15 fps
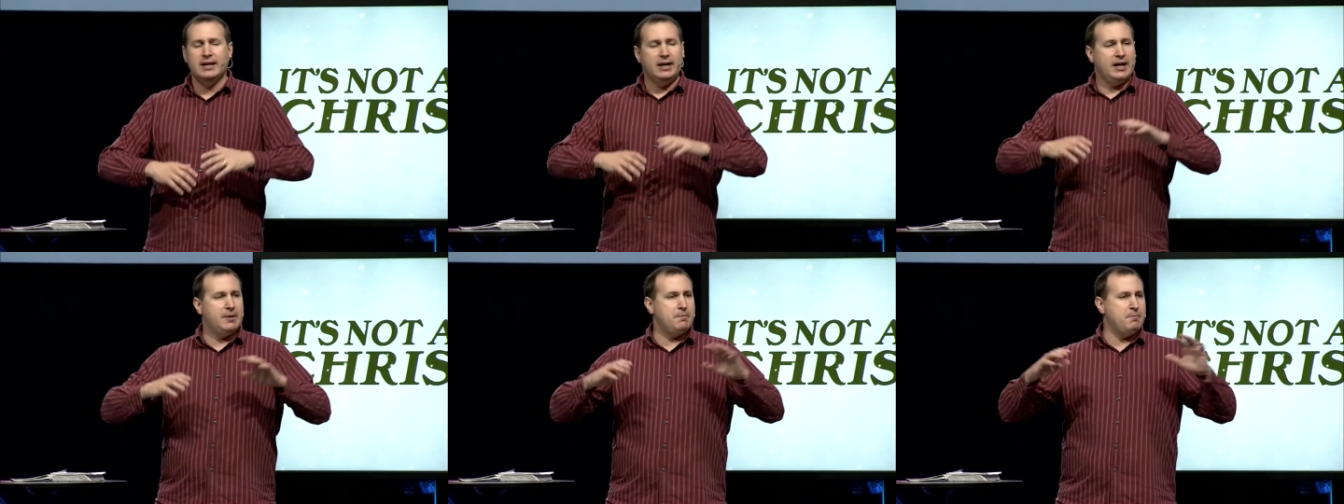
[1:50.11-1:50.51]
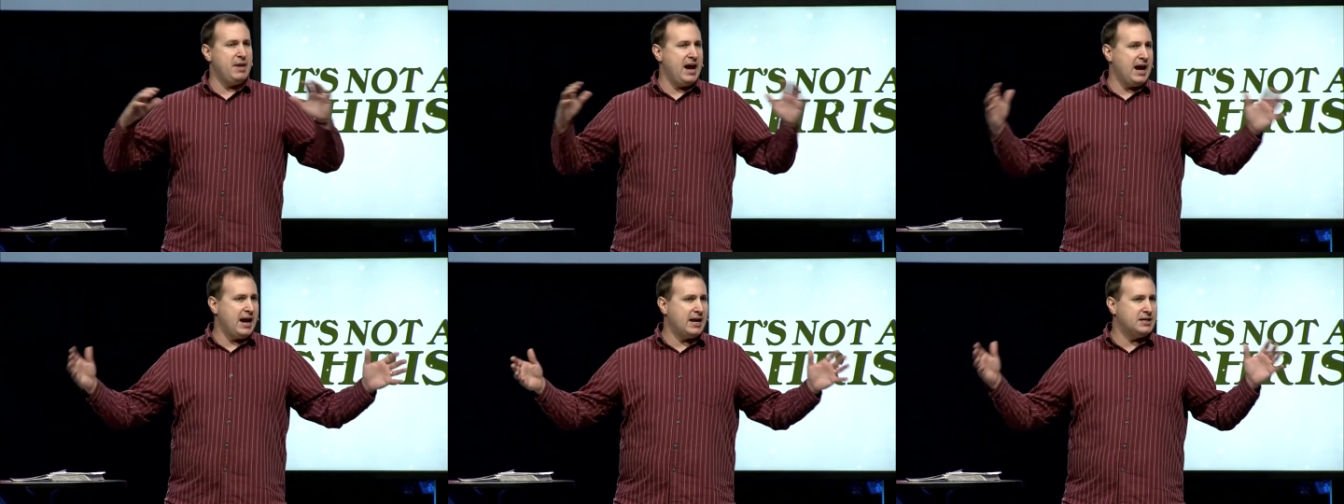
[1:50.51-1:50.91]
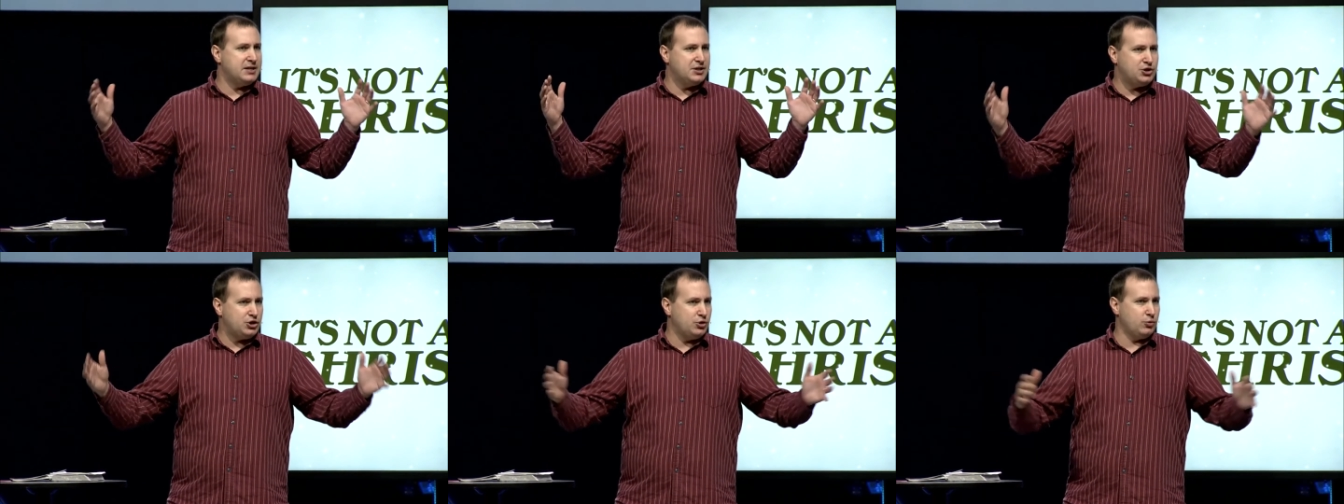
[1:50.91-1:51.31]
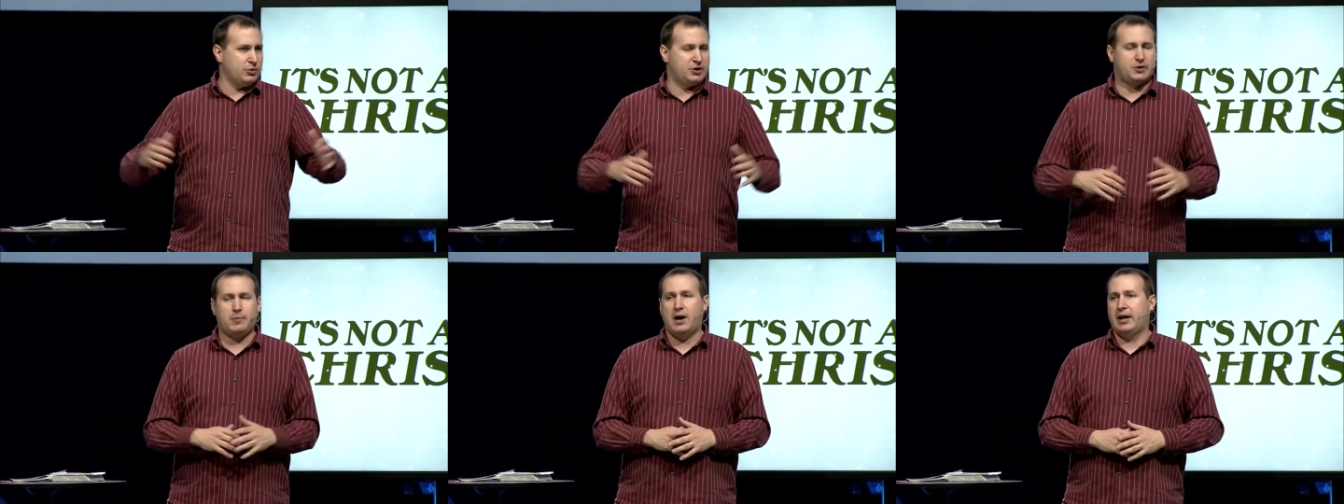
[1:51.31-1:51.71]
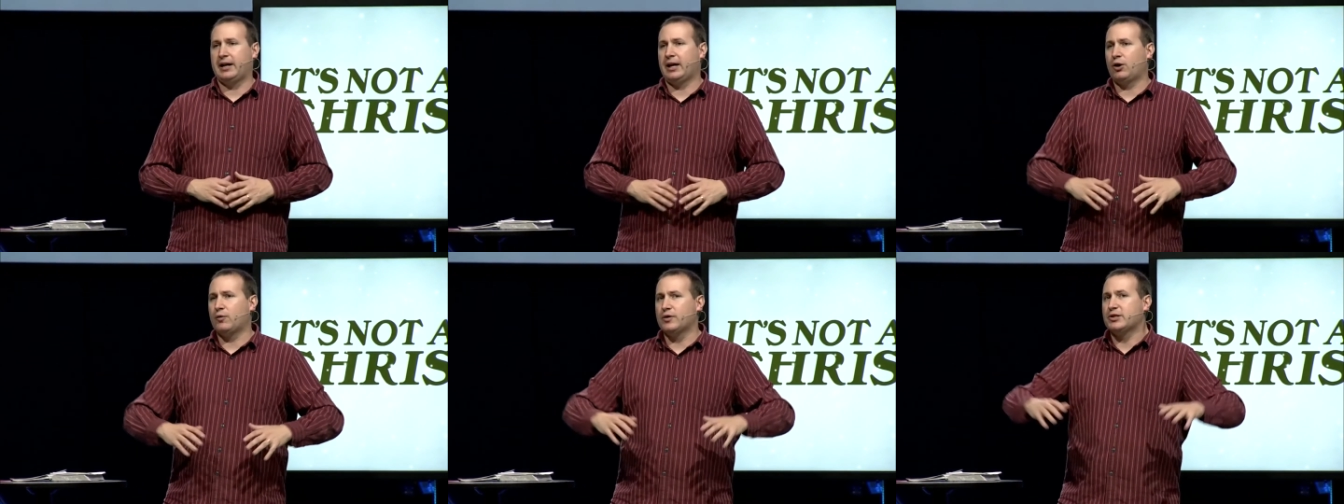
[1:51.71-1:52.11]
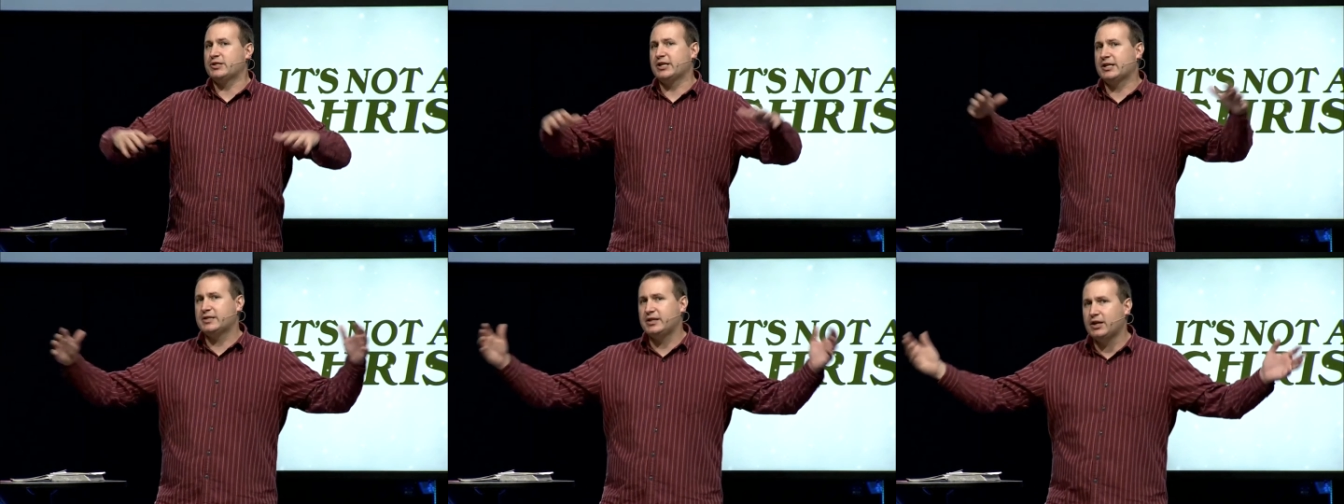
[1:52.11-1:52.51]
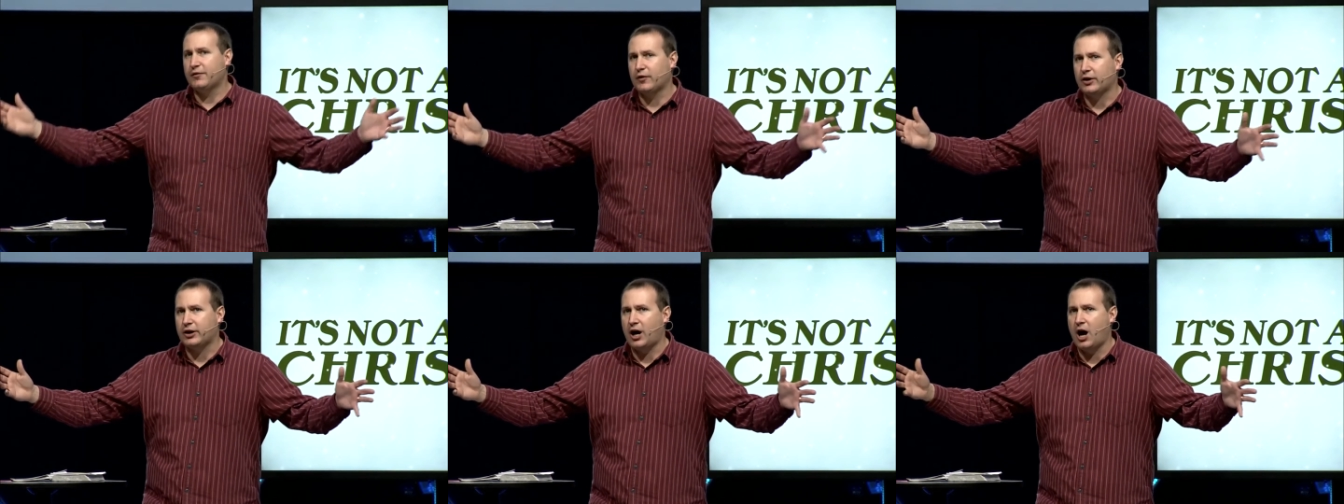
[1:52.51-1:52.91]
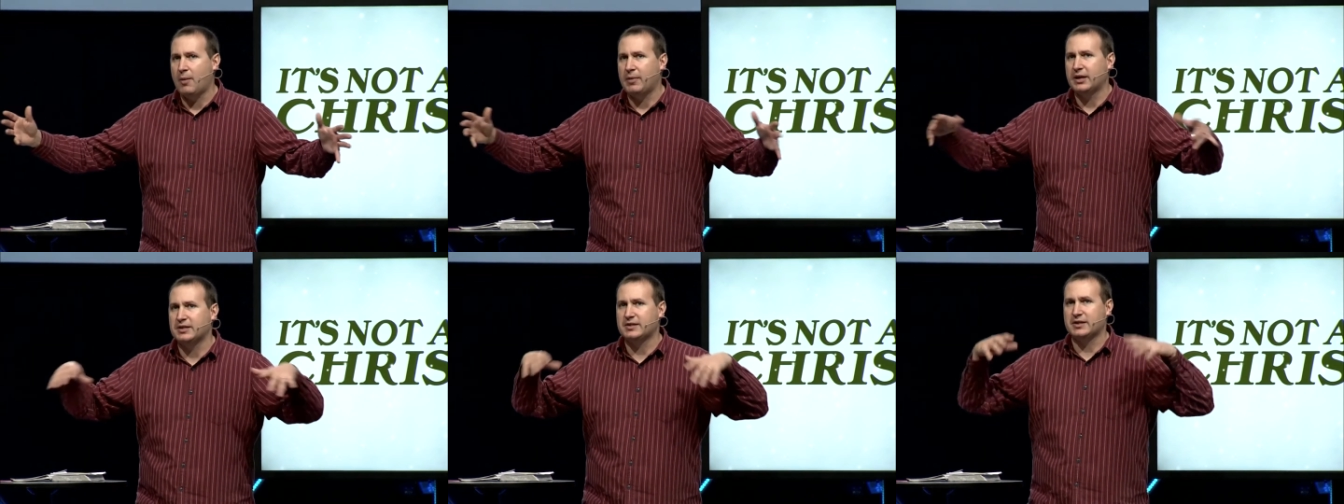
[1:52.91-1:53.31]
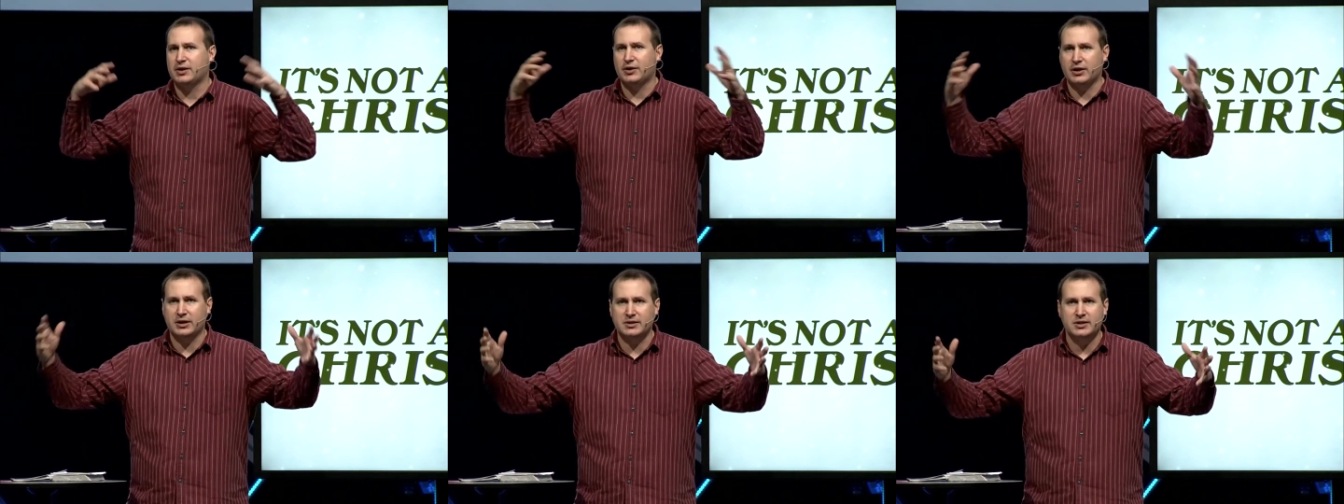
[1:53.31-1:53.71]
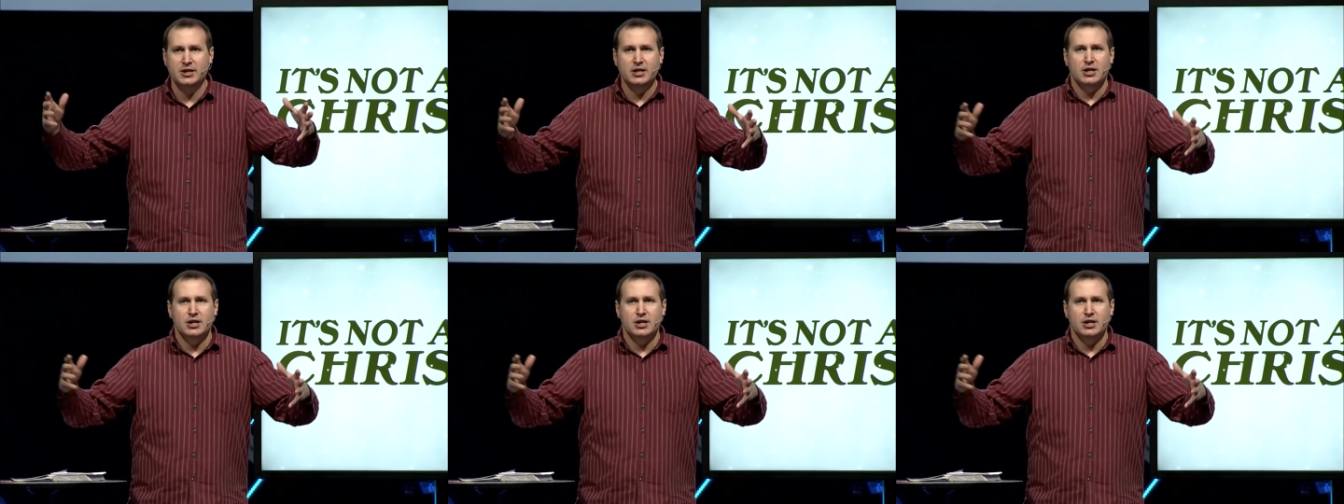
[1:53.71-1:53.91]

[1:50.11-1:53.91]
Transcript: And man, did you respond. I got over 60 different comments and things.